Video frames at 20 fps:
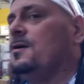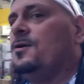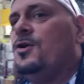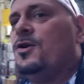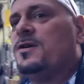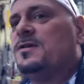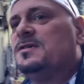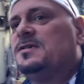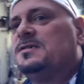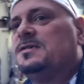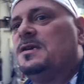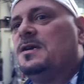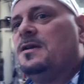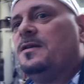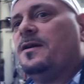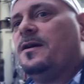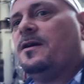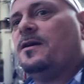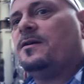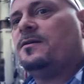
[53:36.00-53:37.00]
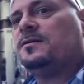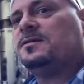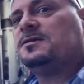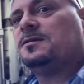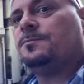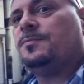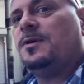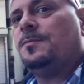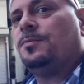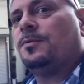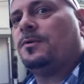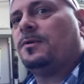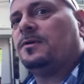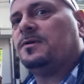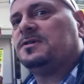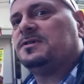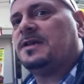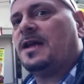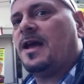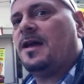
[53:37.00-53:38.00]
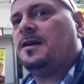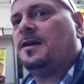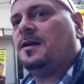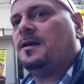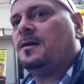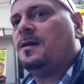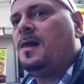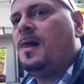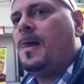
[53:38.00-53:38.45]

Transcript: you can see there some people are standing.